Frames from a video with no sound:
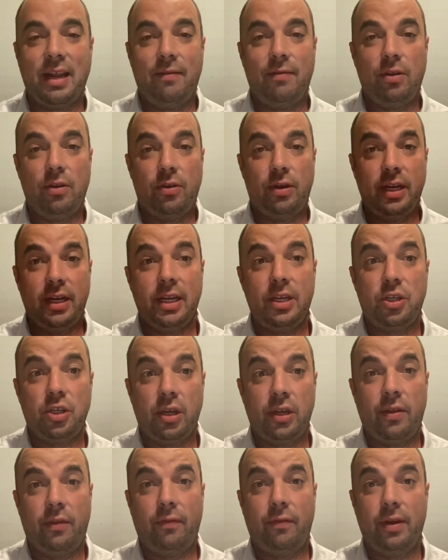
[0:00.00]
if you did
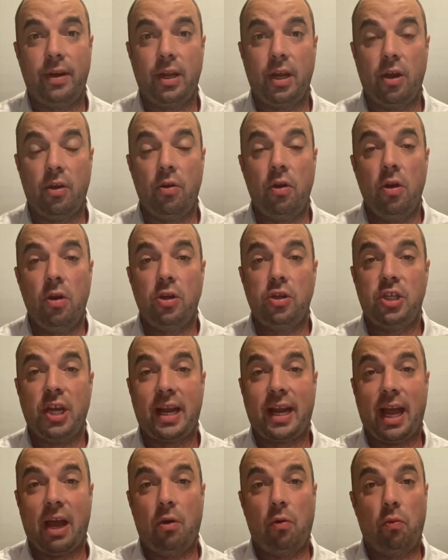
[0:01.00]
enjoy this video,
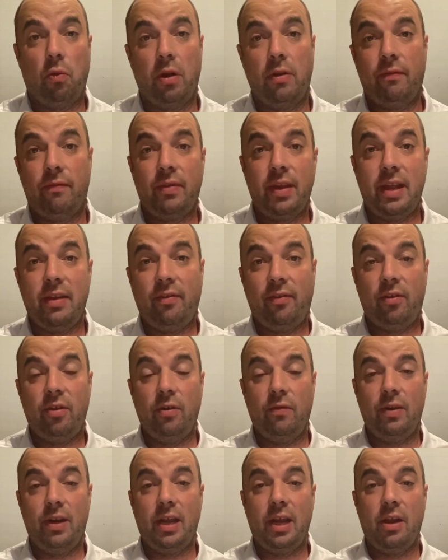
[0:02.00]
check out one of these
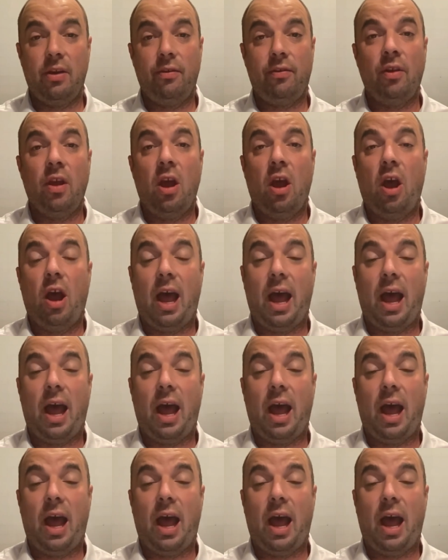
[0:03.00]
2 videos.